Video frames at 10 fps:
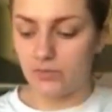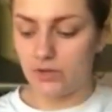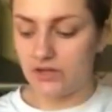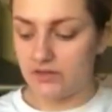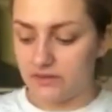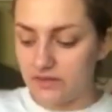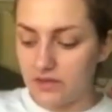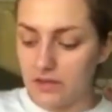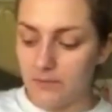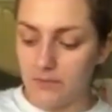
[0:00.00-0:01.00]
with
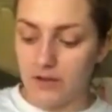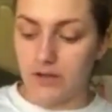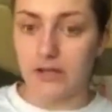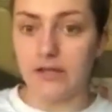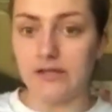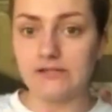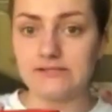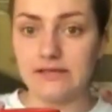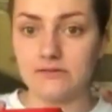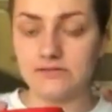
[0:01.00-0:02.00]
my
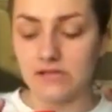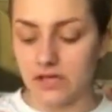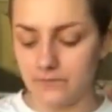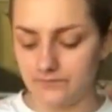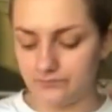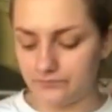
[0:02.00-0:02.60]
salsa.